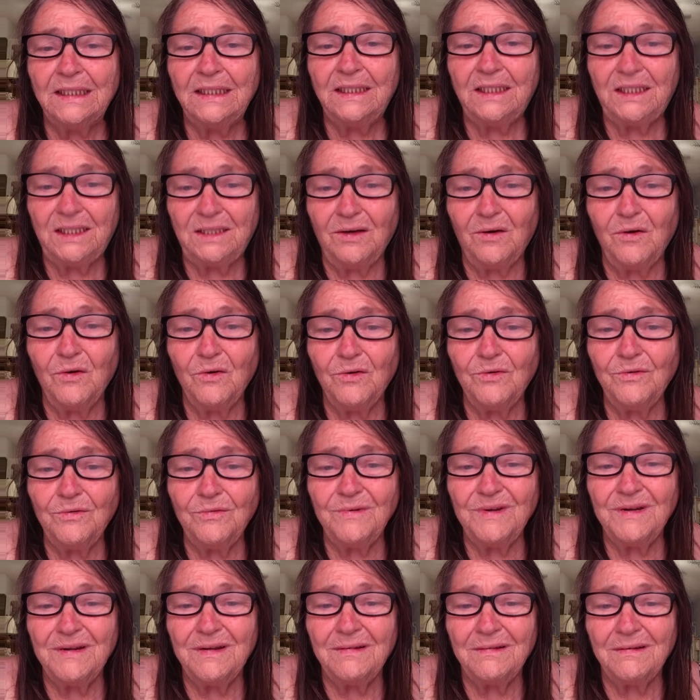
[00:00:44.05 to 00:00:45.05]
So
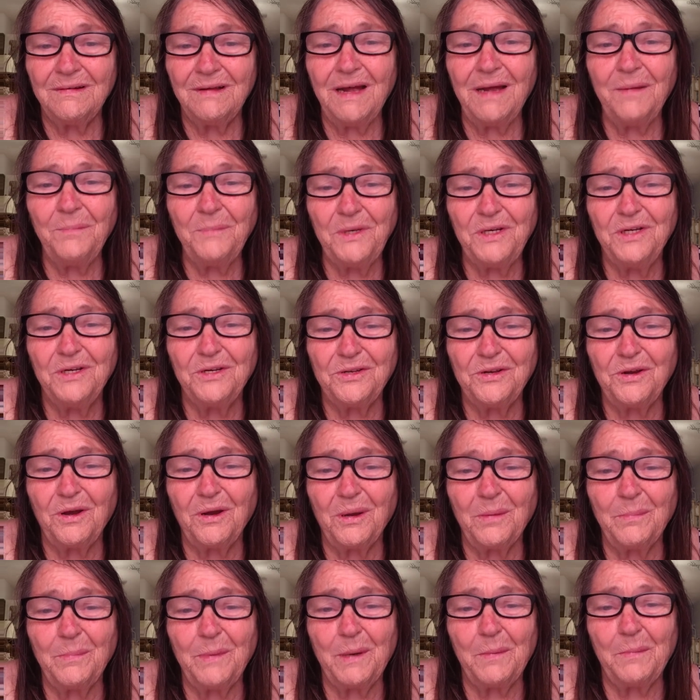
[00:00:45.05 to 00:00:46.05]
I'm going to talk
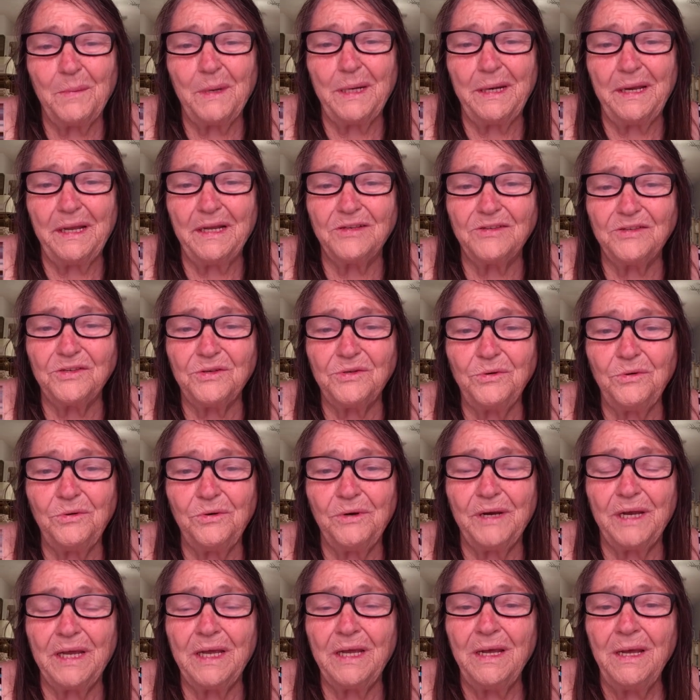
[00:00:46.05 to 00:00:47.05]
about my next
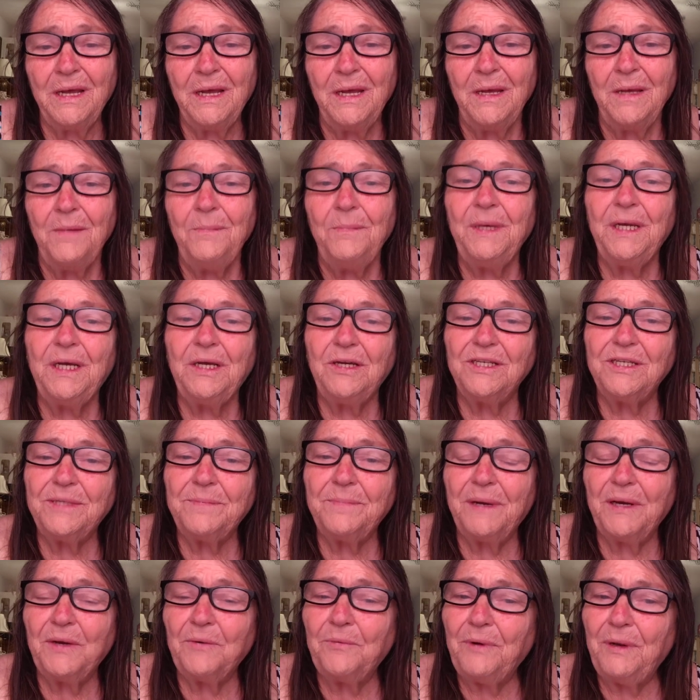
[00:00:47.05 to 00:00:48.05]
story because
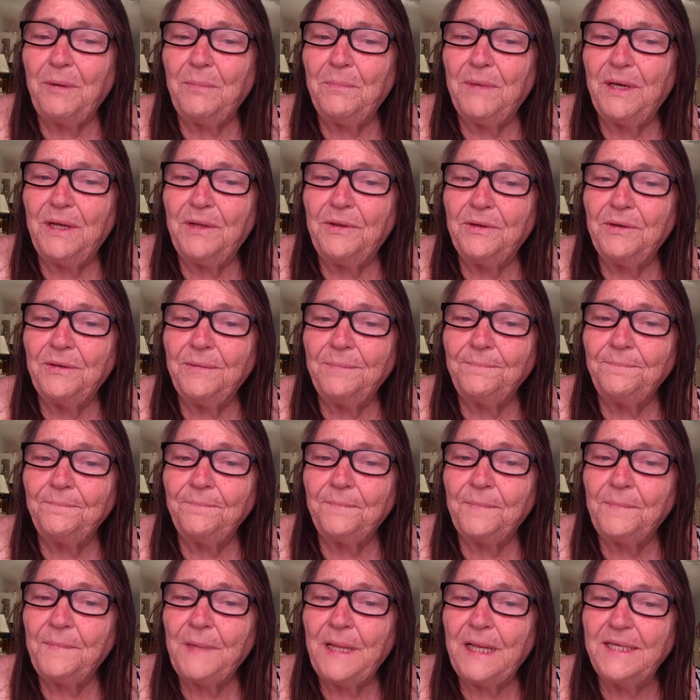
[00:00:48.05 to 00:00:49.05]
my grandmother
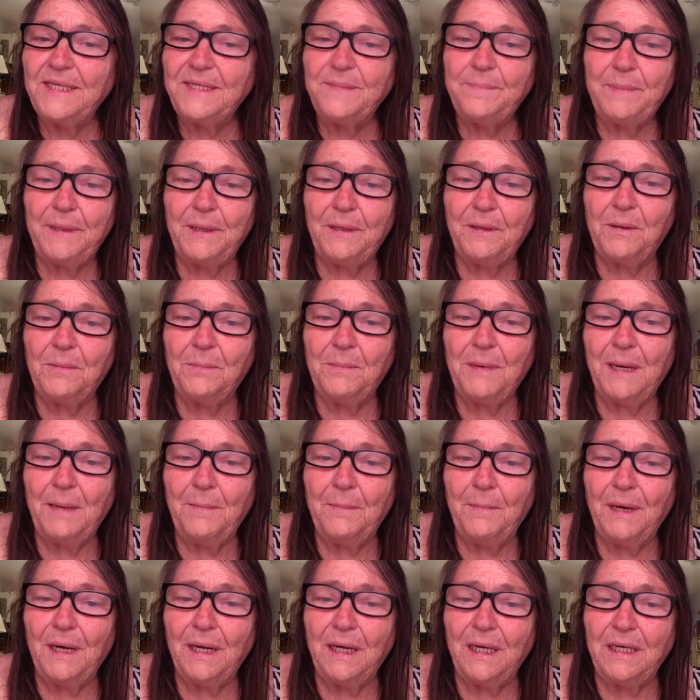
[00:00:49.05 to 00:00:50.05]
has been on my
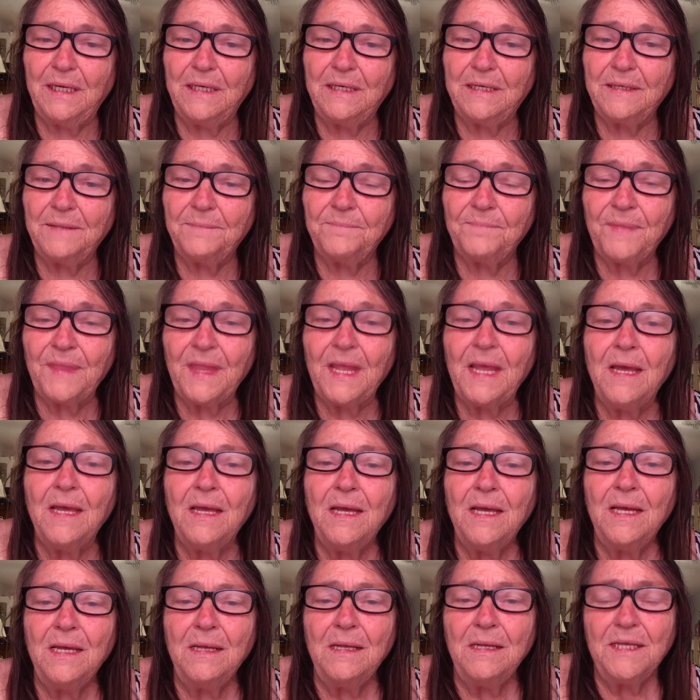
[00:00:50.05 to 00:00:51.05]
mind,
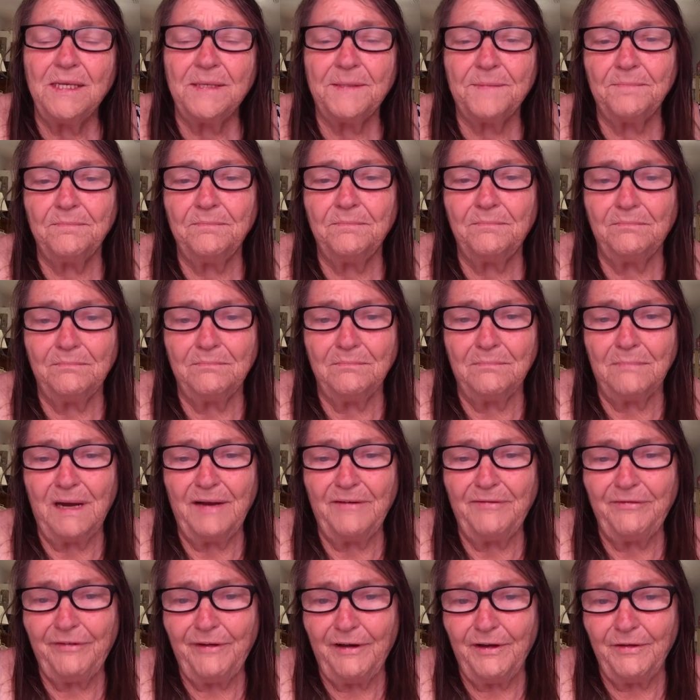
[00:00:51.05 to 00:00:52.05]

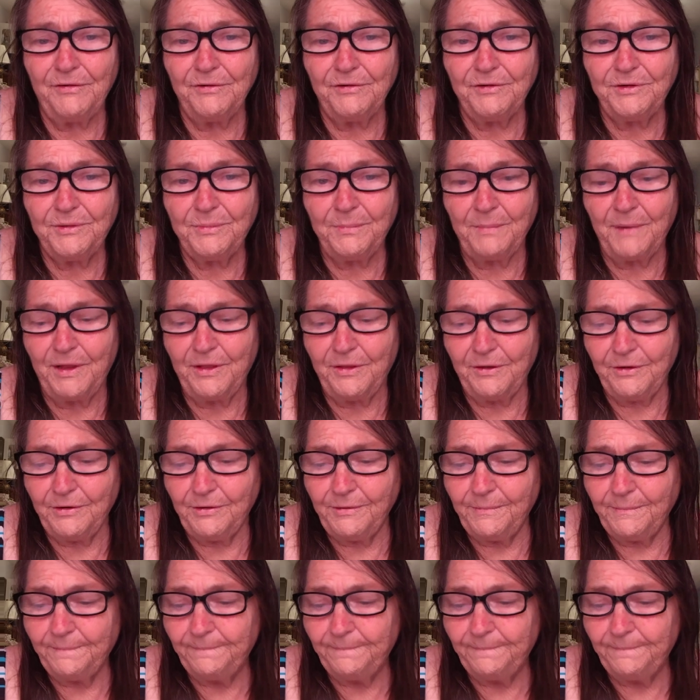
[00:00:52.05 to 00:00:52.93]
my father's mother.